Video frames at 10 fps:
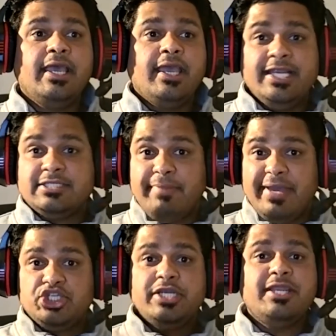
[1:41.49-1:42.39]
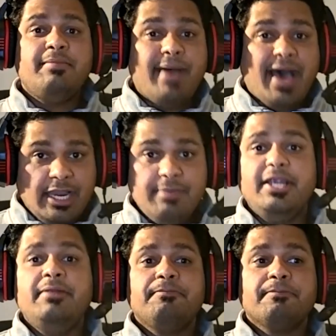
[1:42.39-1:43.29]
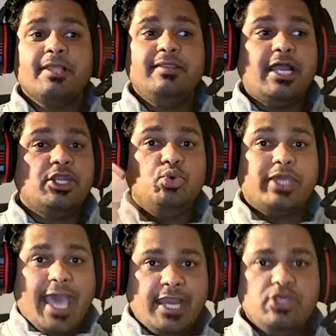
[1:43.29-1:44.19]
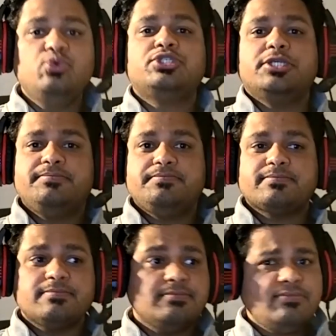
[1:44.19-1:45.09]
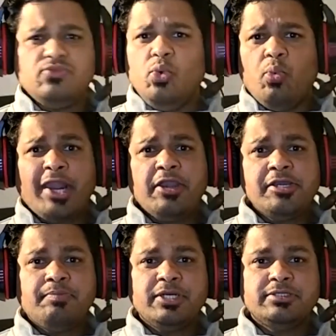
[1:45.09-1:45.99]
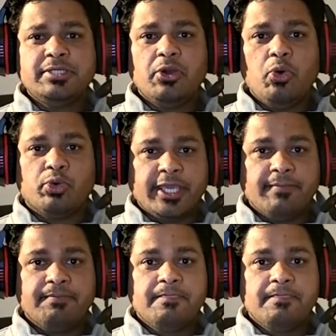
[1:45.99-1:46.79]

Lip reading: It's mentioned in Malamed that you can use it. 100% okay.